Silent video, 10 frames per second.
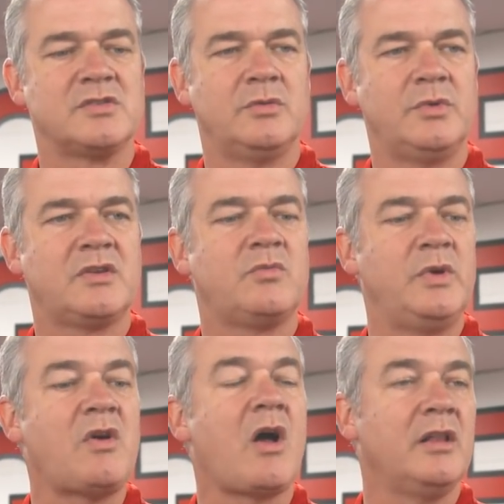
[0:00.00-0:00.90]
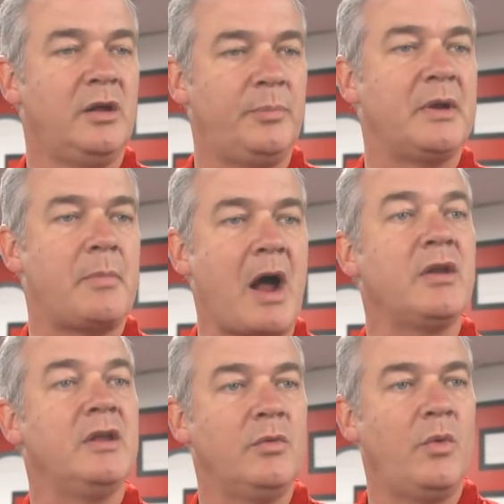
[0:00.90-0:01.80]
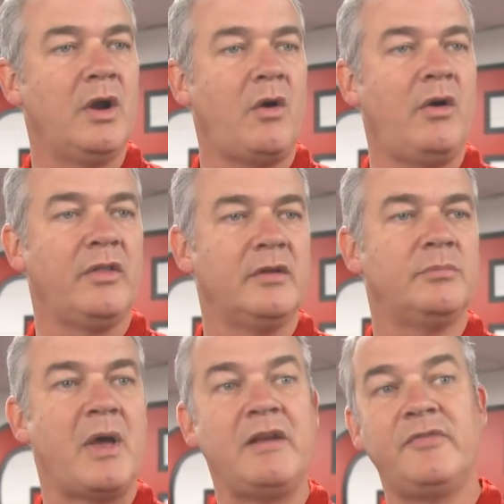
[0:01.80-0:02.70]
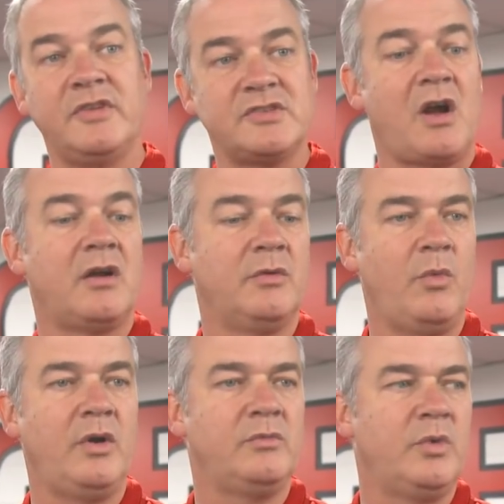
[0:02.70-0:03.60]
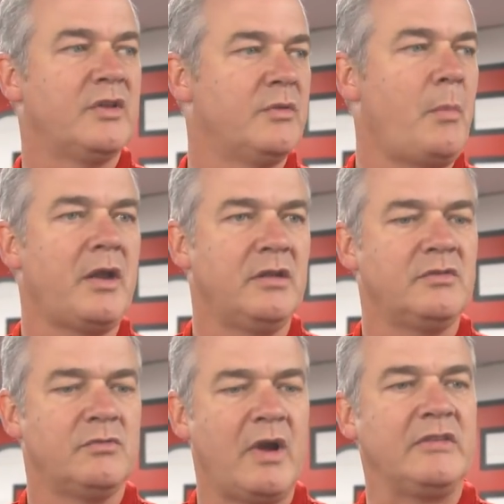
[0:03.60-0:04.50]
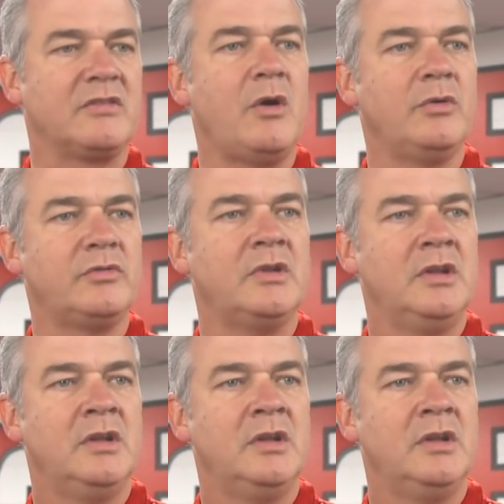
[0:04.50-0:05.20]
So we talk a little bit about it and what all the benefits are and where the money raised goes,